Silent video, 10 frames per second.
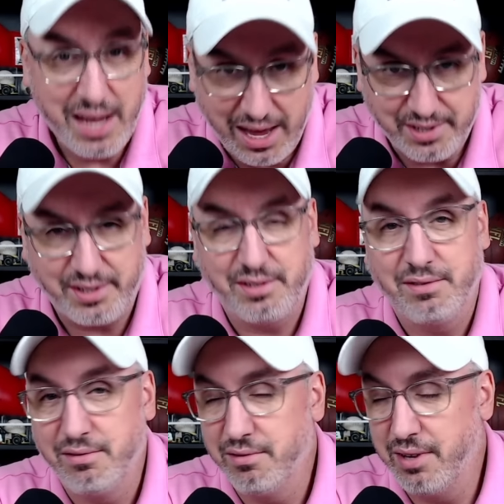
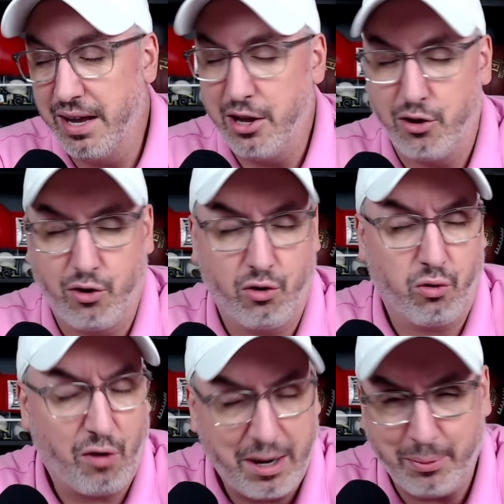Yes,
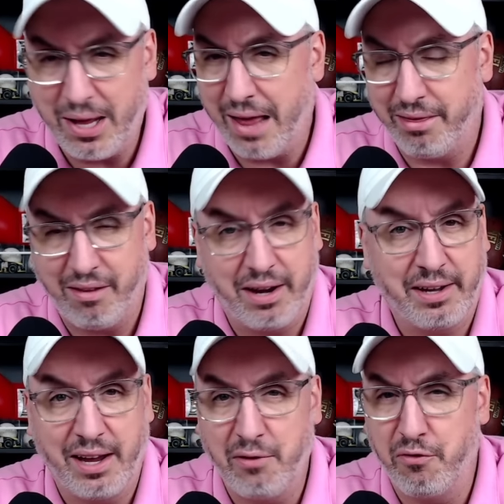incredibly
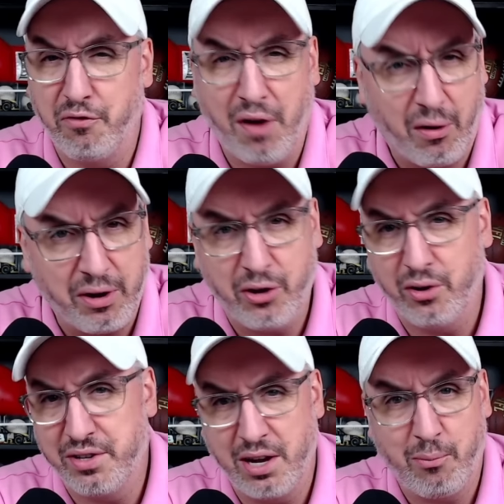athletic and very
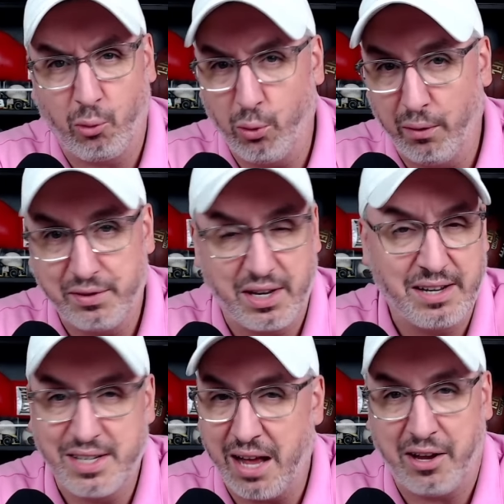good Timberwolves,
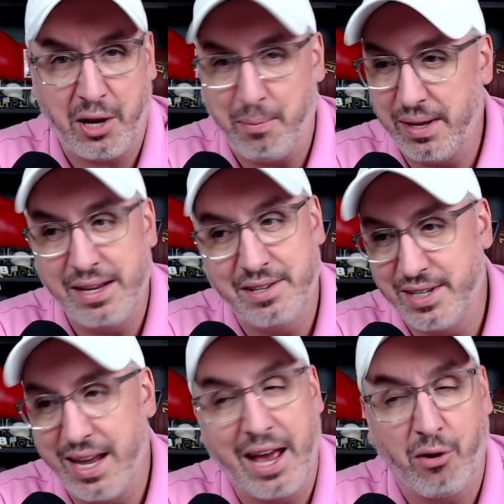and it's not going to be
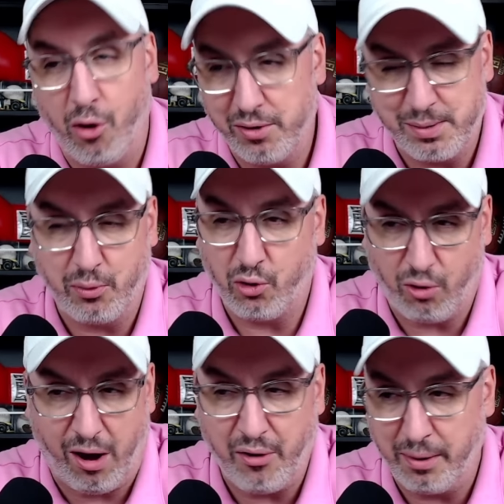easy at all. Some are
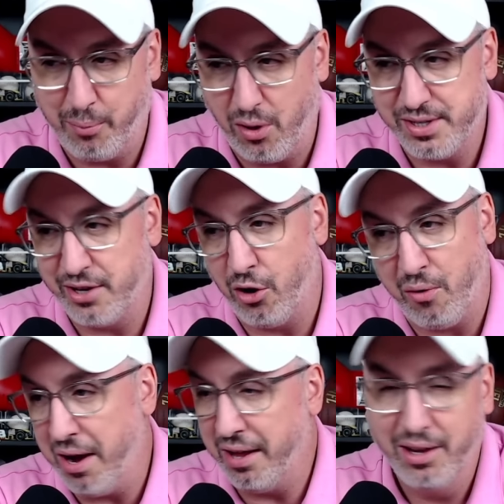crowning Boston
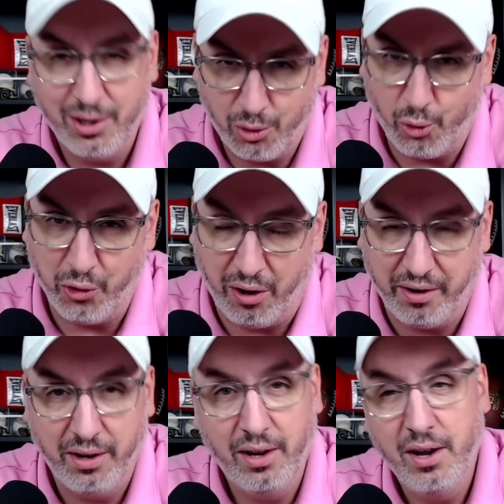already. Hold
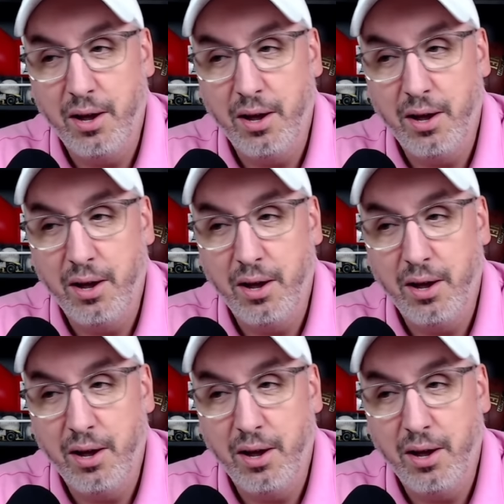on.